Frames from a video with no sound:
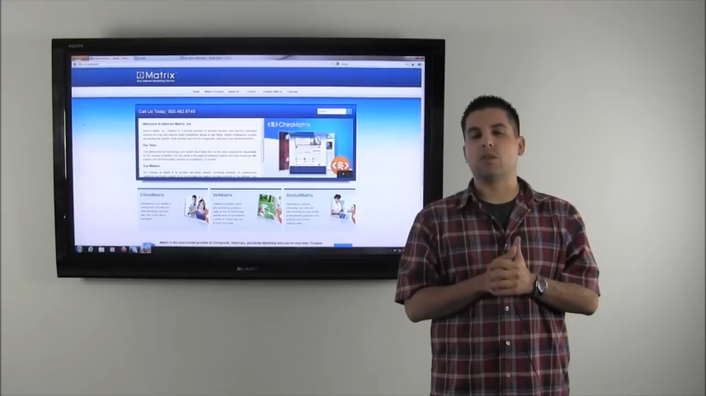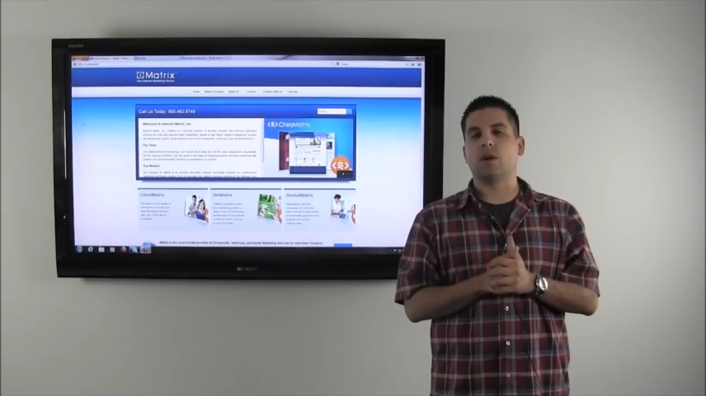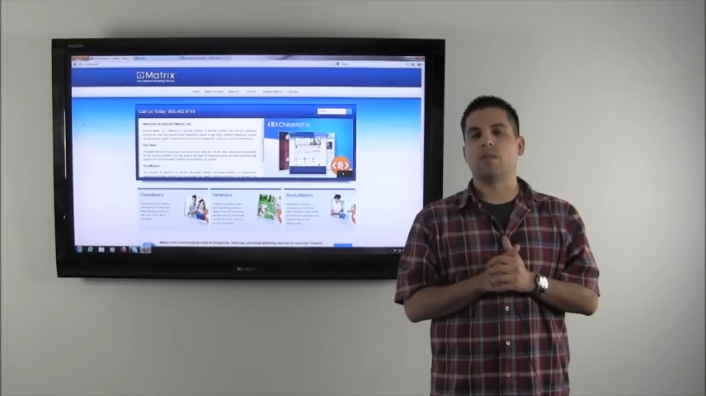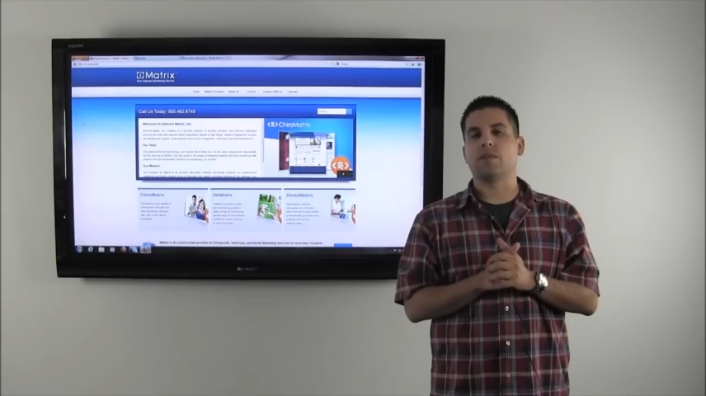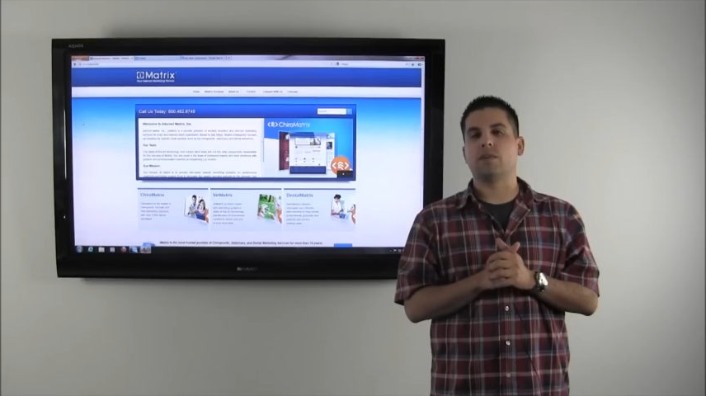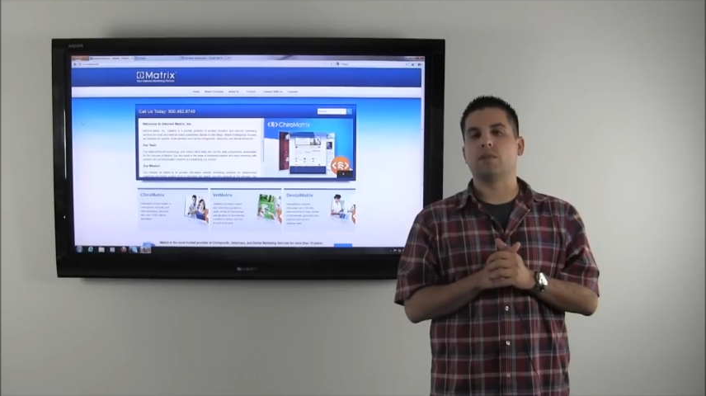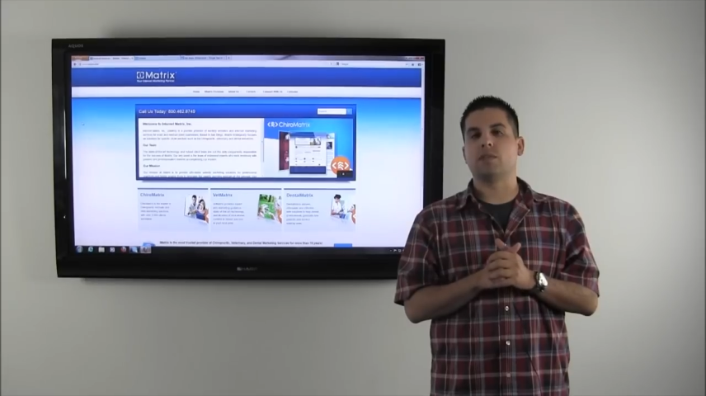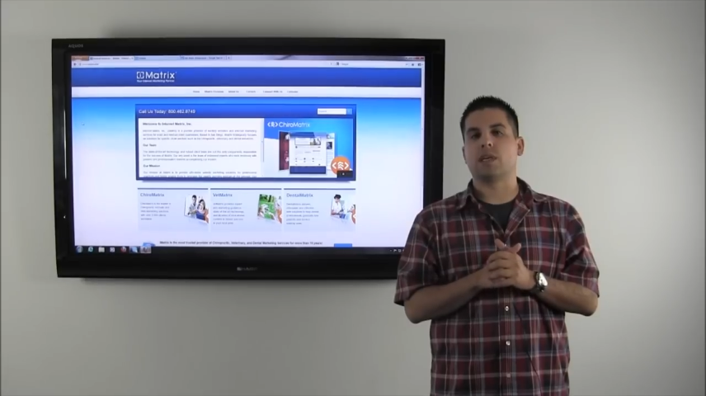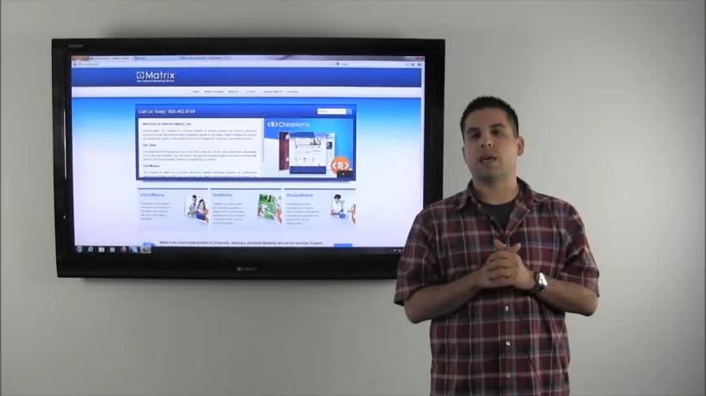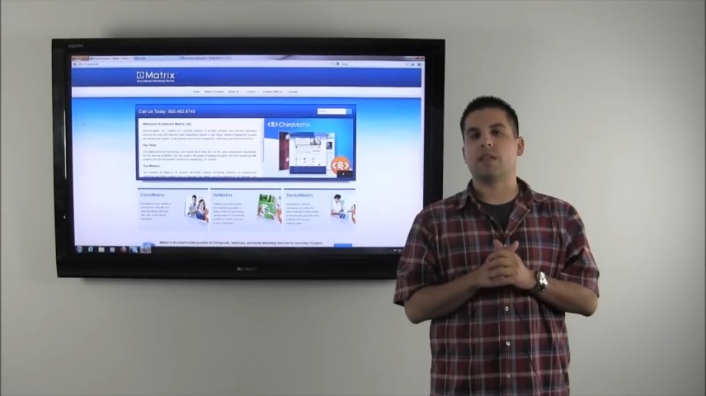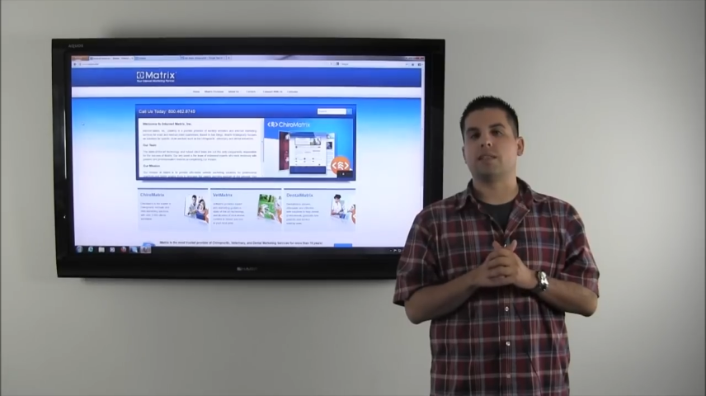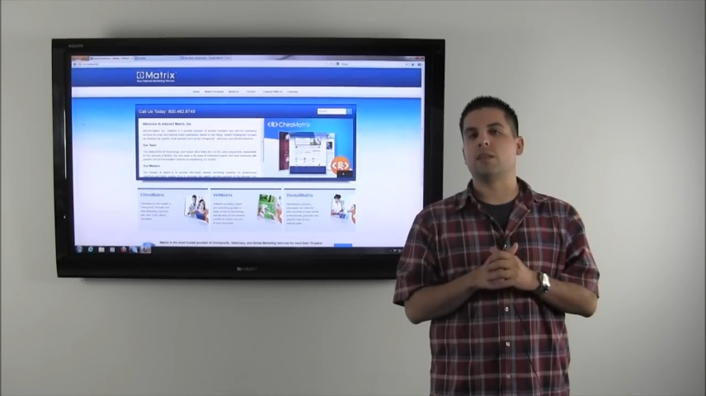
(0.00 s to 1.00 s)
too hard for you to
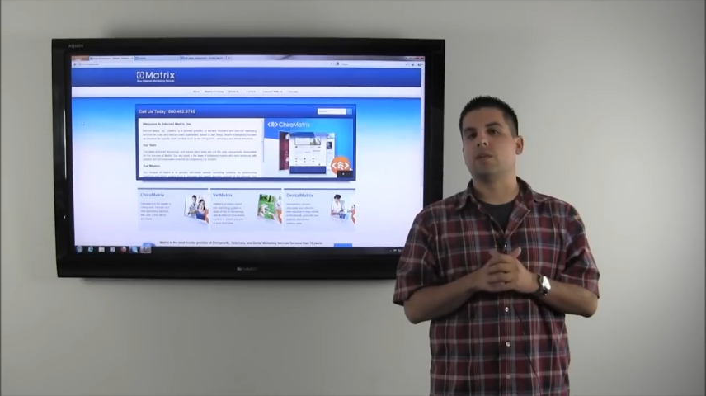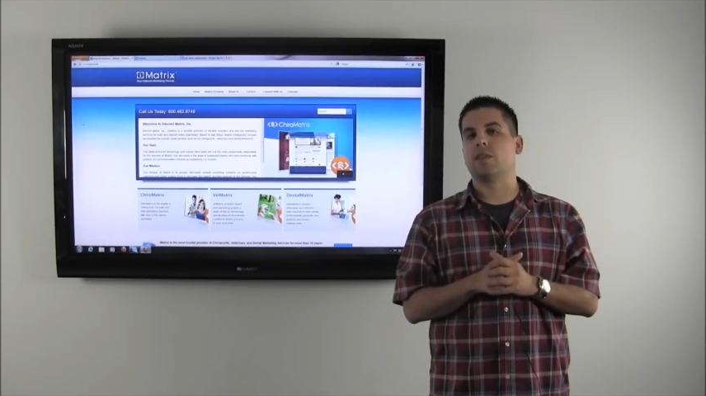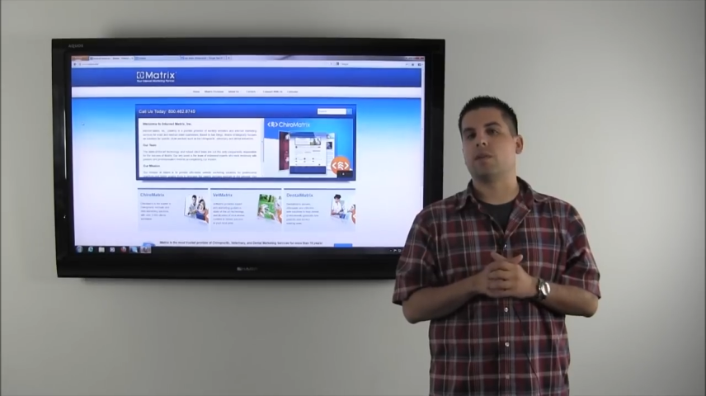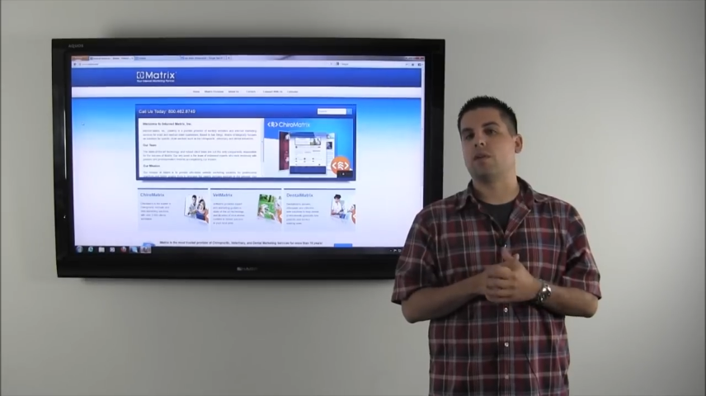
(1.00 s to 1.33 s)
kind of deal with,